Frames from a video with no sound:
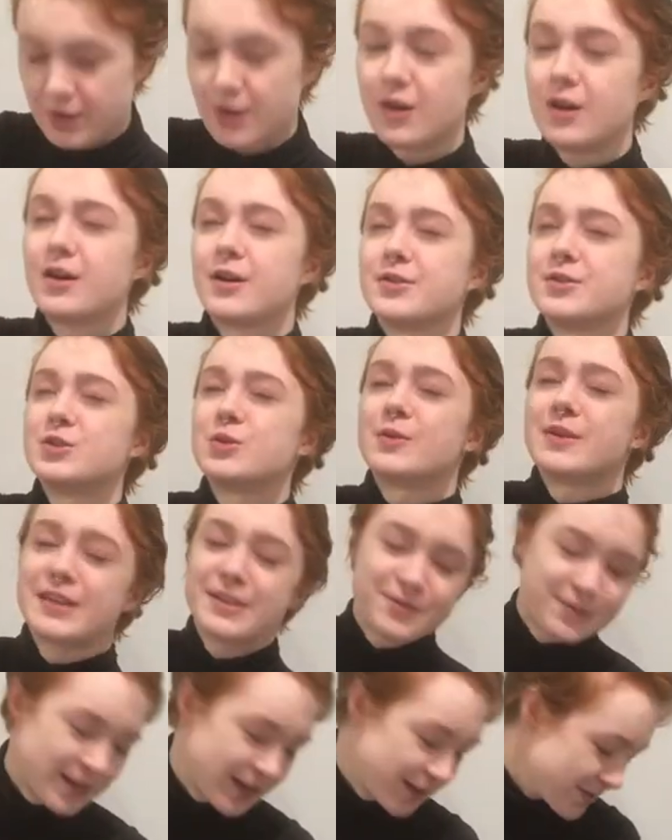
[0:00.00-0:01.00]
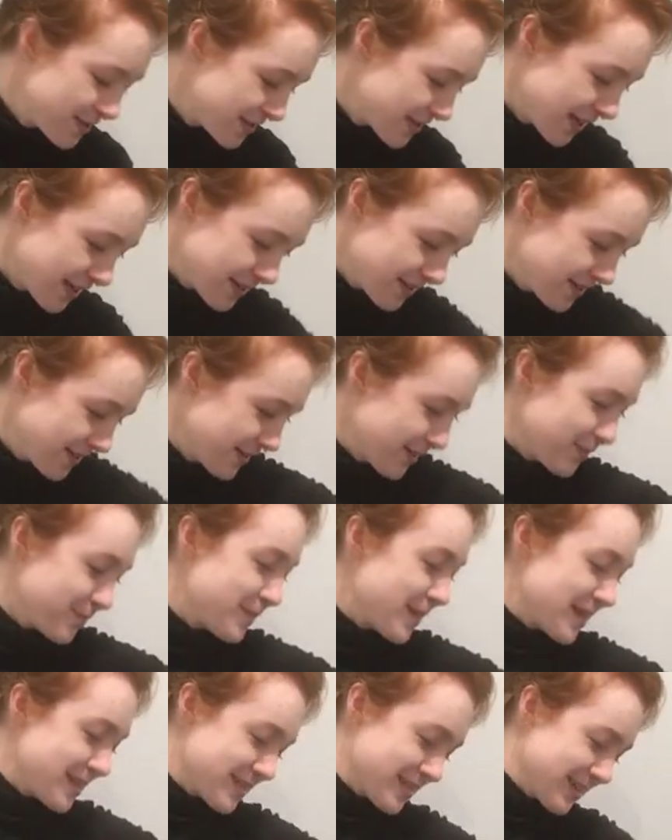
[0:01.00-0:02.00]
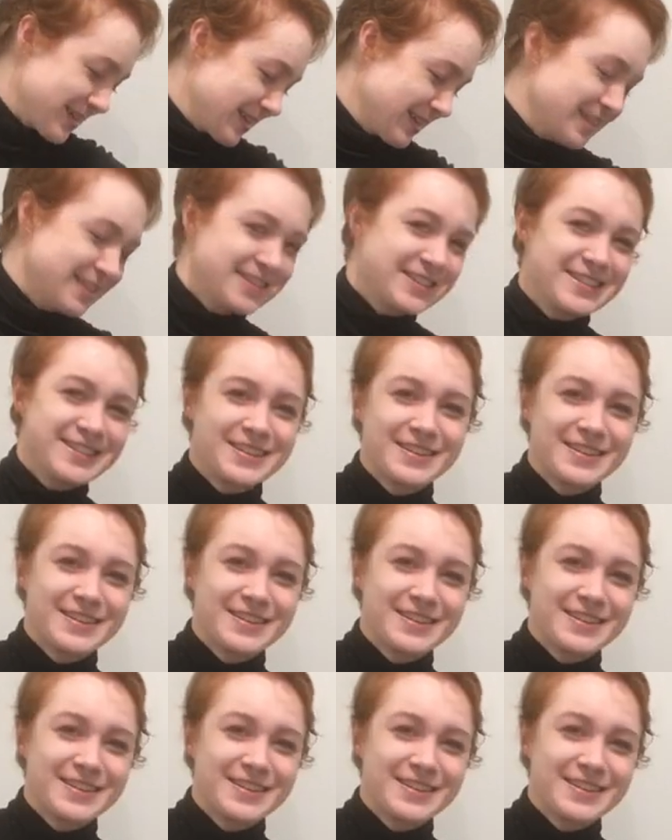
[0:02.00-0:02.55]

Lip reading: Oh, 25 cents, amazing.